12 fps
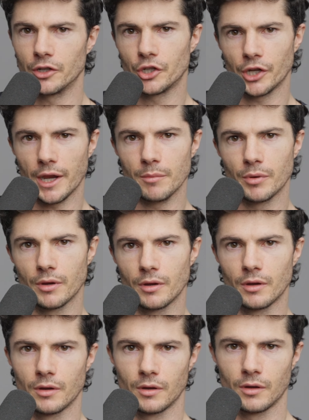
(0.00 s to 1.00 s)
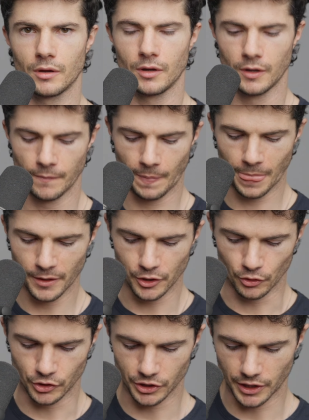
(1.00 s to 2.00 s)
shape.
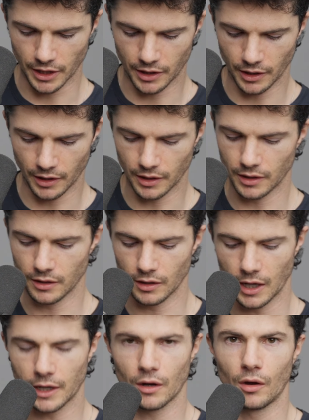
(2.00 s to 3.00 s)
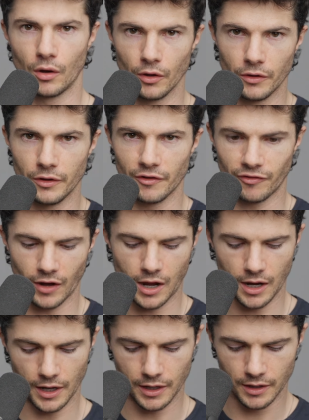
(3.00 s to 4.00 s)
You're just thinking like on the
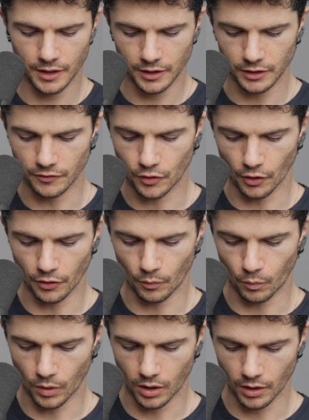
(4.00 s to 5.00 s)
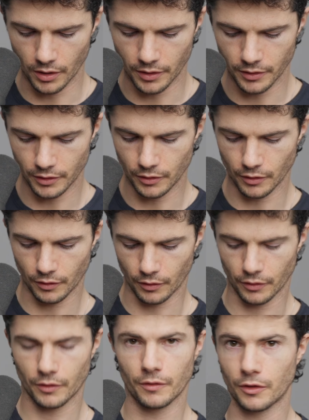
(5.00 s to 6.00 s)
fly, you've got the 1, you've
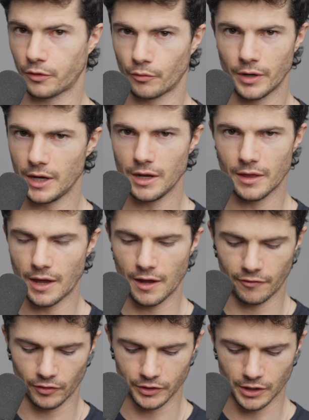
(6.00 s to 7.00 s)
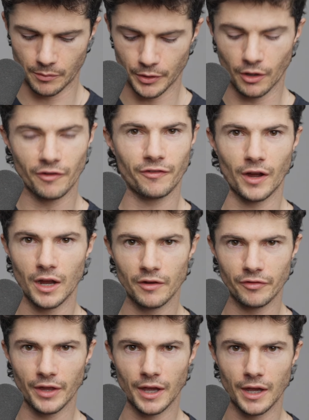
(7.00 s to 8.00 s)
got the 3 there, for example, you've got a 5
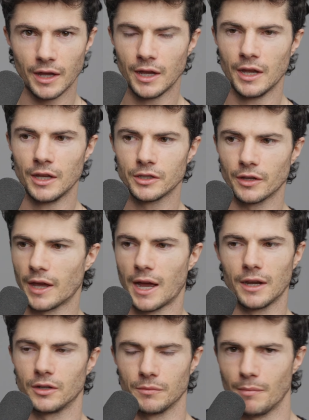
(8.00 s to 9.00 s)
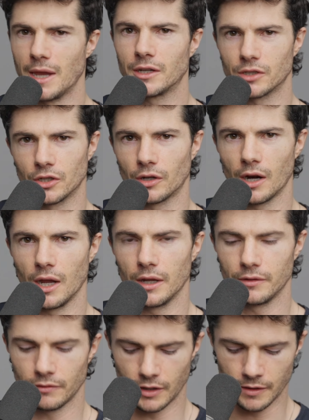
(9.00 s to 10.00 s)
there. So that makes a
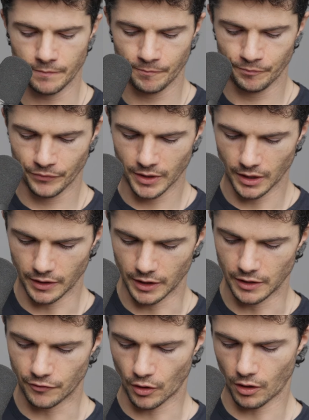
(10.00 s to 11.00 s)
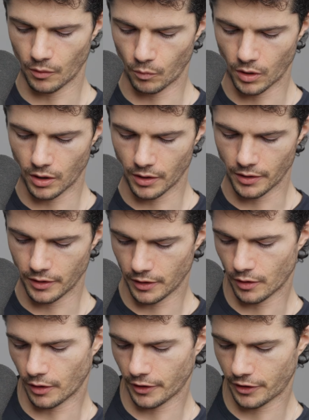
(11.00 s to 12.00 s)
triad, right? And then you've got a 1,
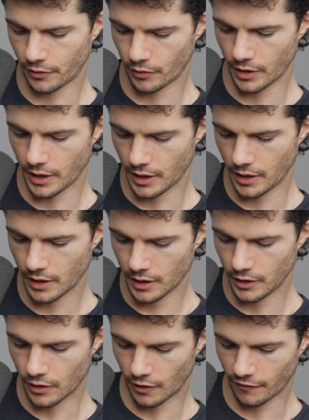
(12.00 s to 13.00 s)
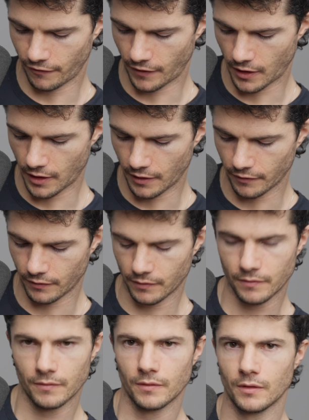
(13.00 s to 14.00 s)
you've got a 3, you've got a 5,
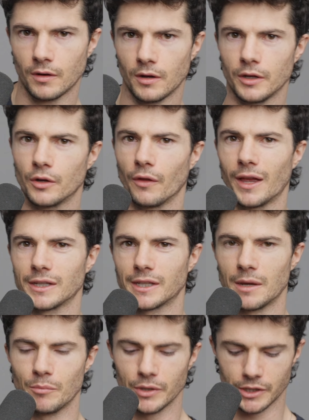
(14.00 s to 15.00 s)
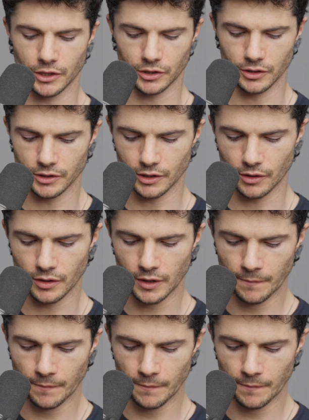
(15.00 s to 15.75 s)
you've got that same position. So